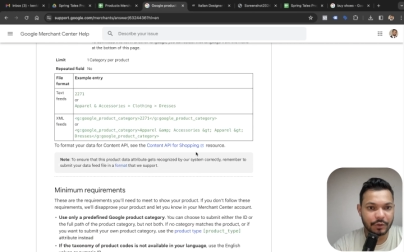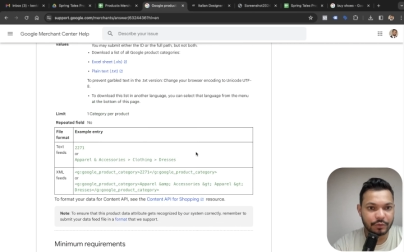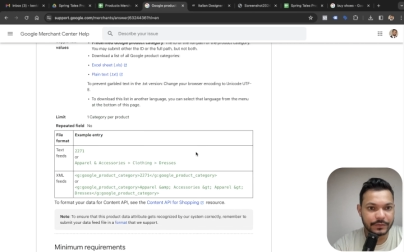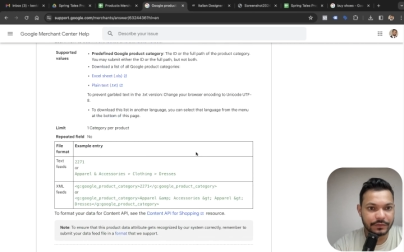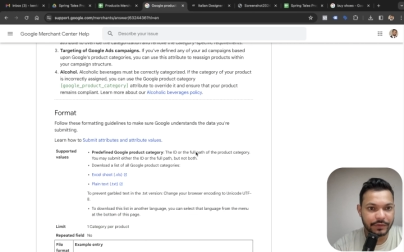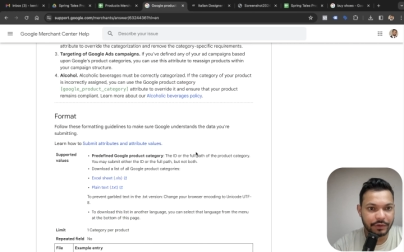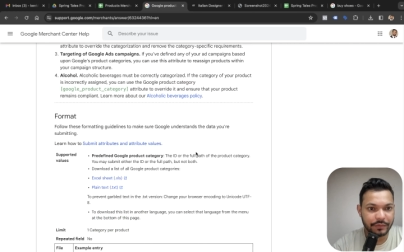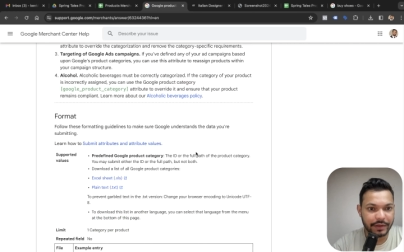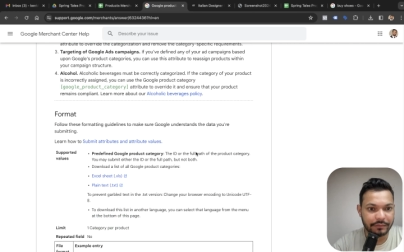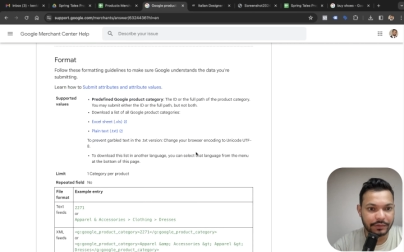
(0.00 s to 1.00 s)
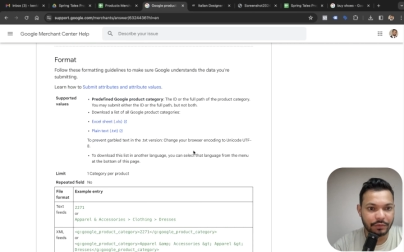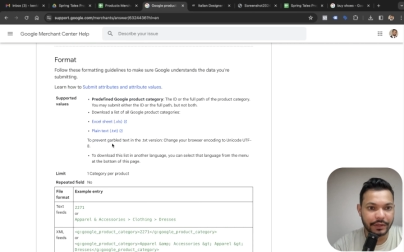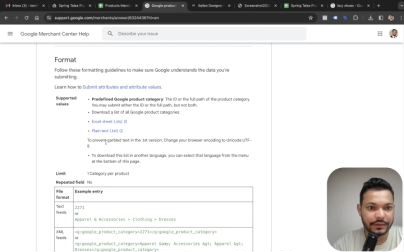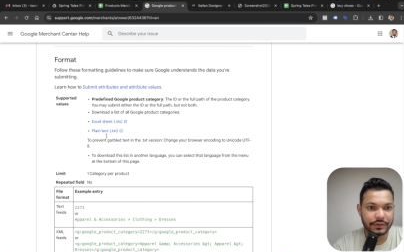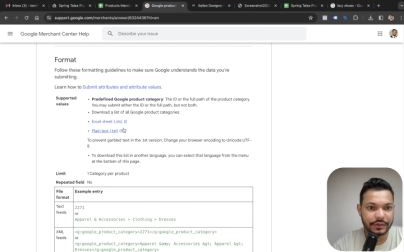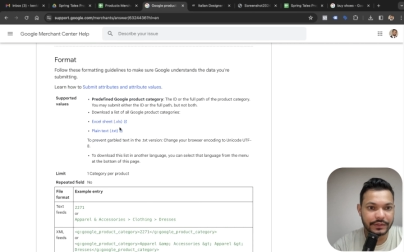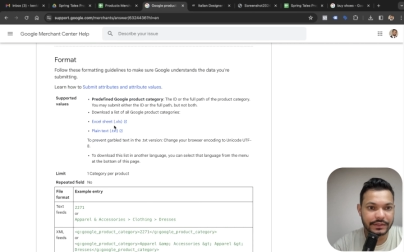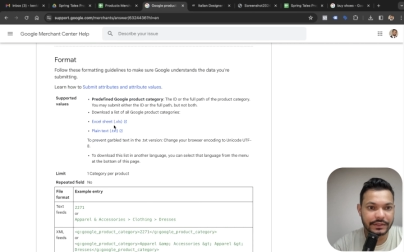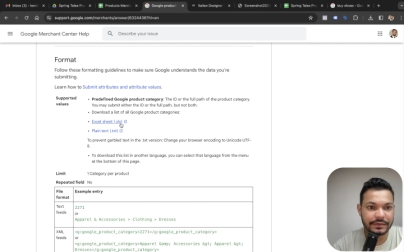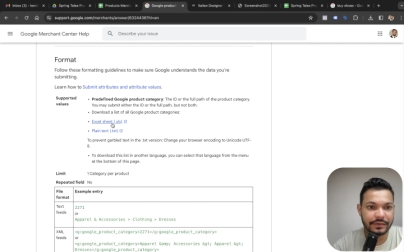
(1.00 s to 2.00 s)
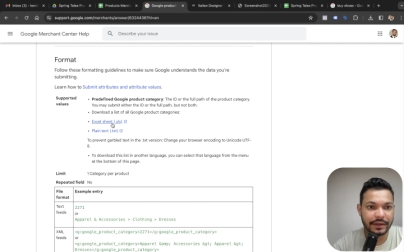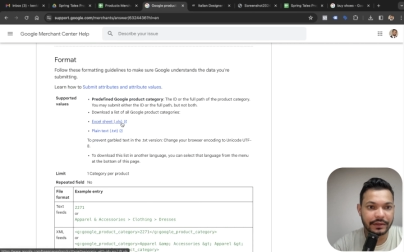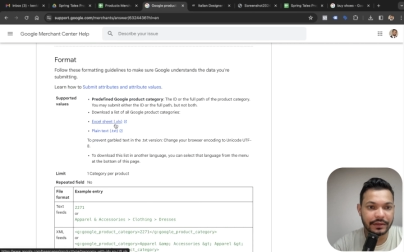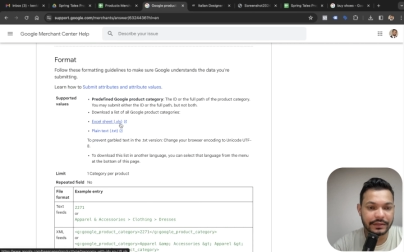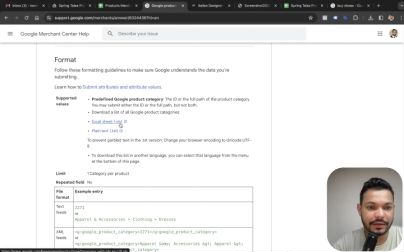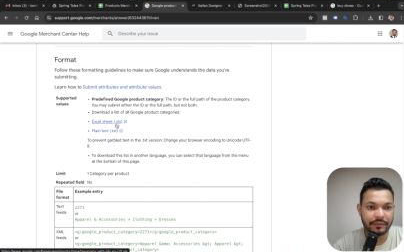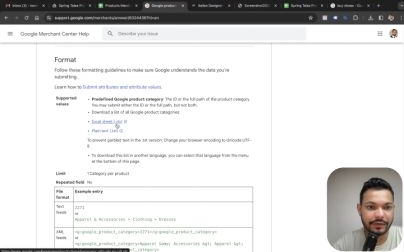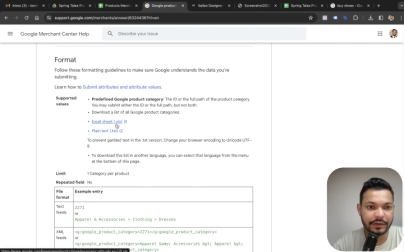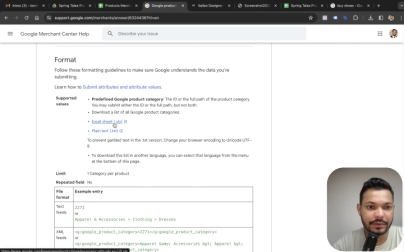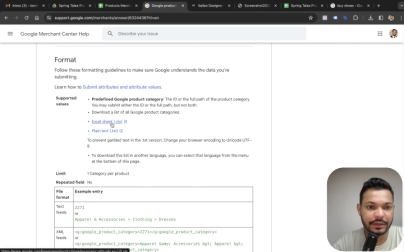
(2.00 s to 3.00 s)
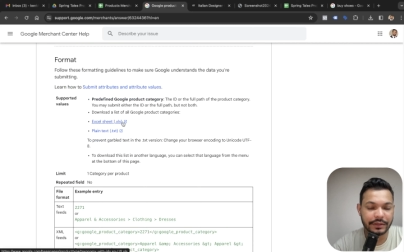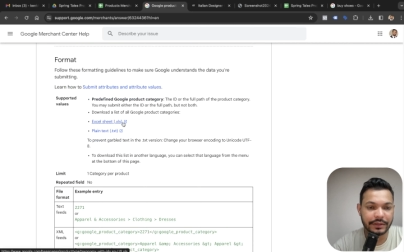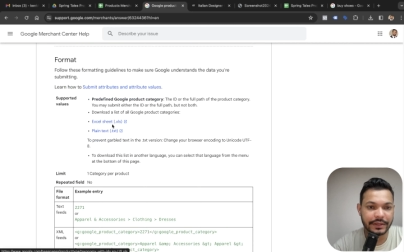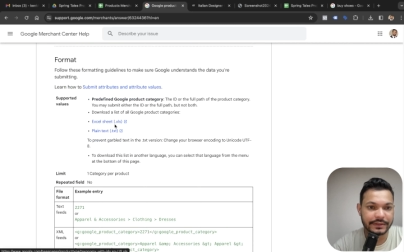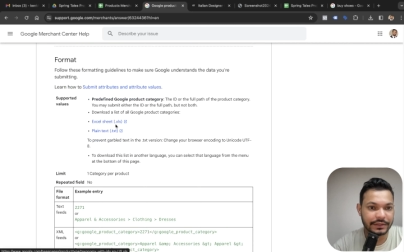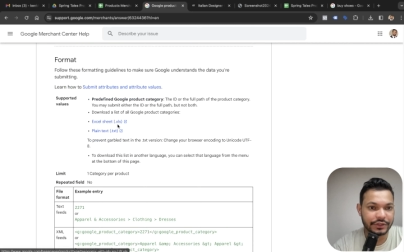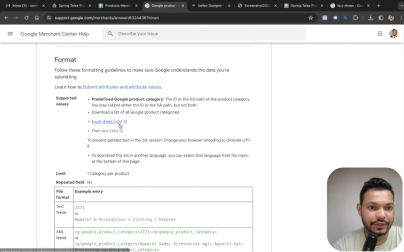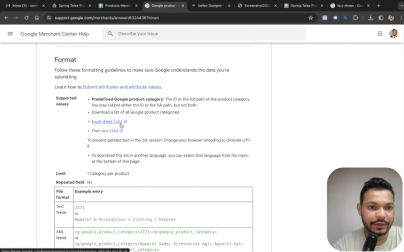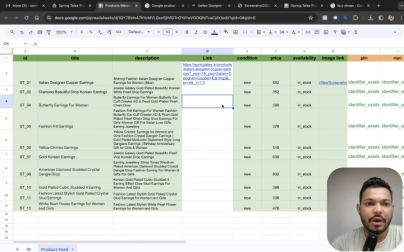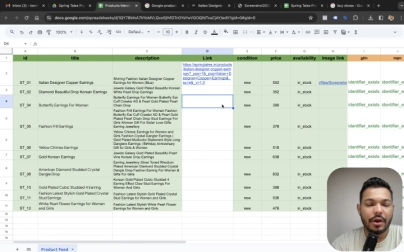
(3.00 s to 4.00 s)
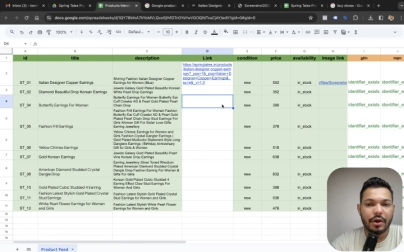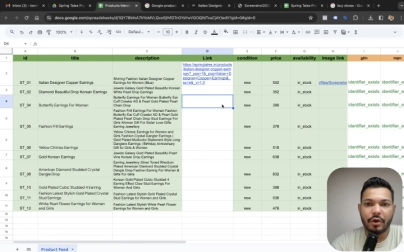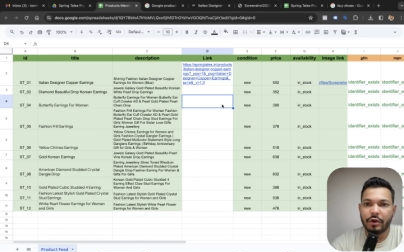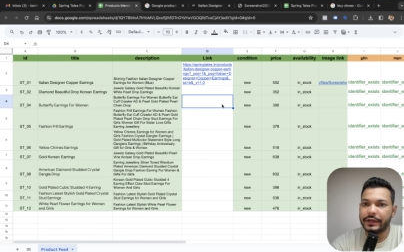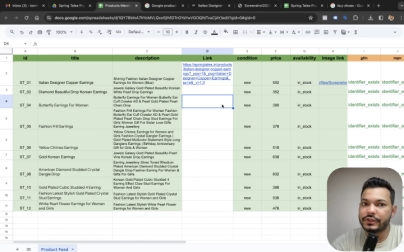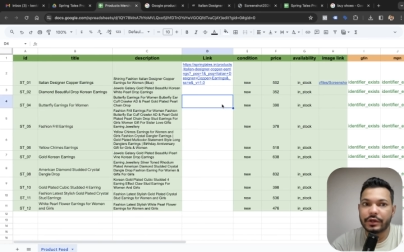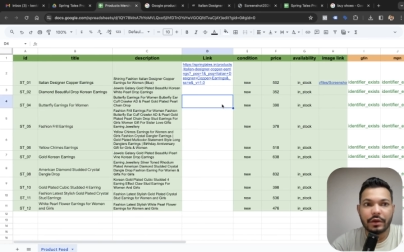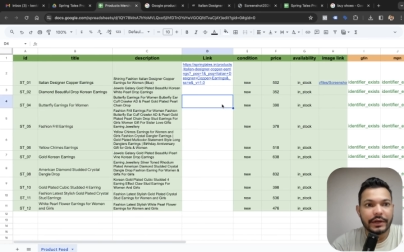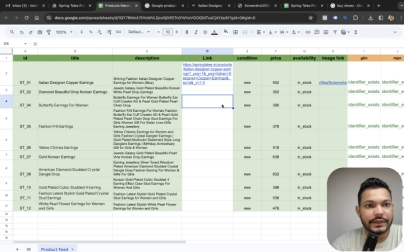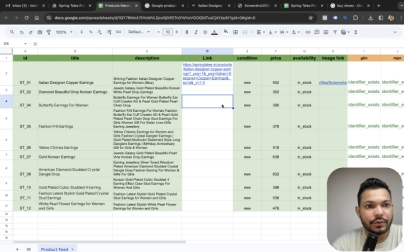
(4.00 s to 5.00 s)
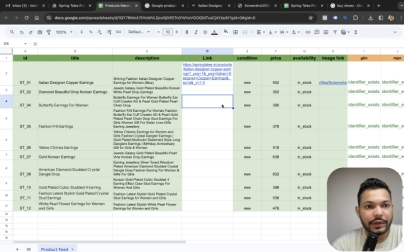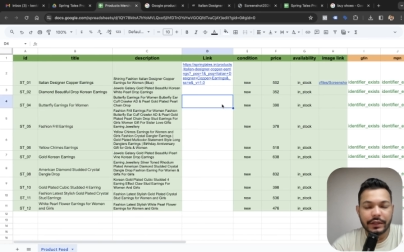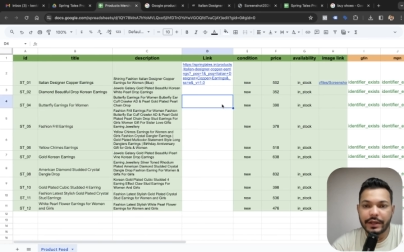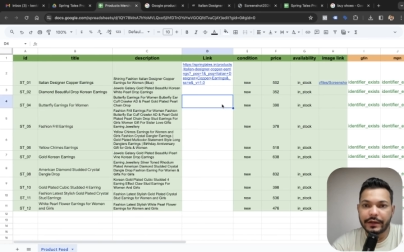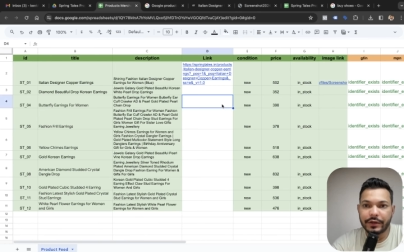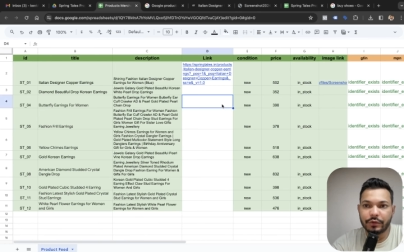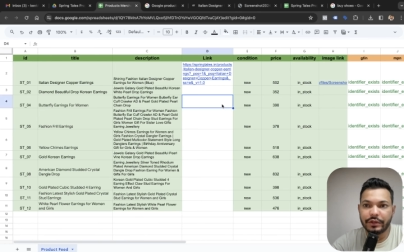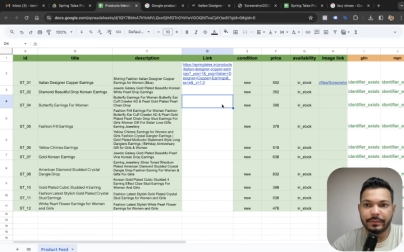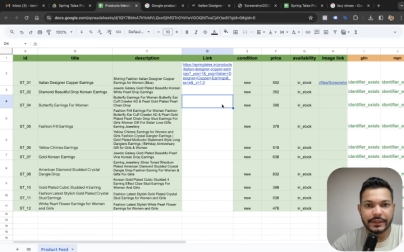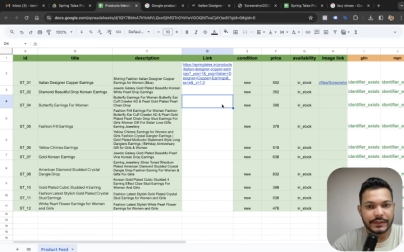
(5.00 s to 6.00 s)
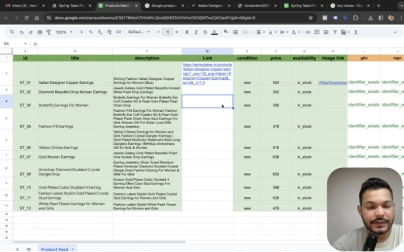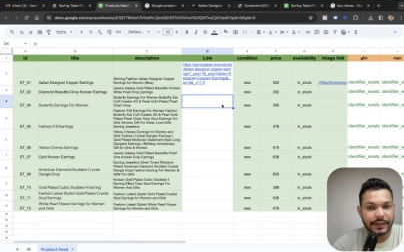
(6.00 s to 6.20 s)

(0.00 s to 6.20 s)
Oops, where do we have the, okay, so this is file available in the Excel sheet. All right, so now let's quickly get into the Merchant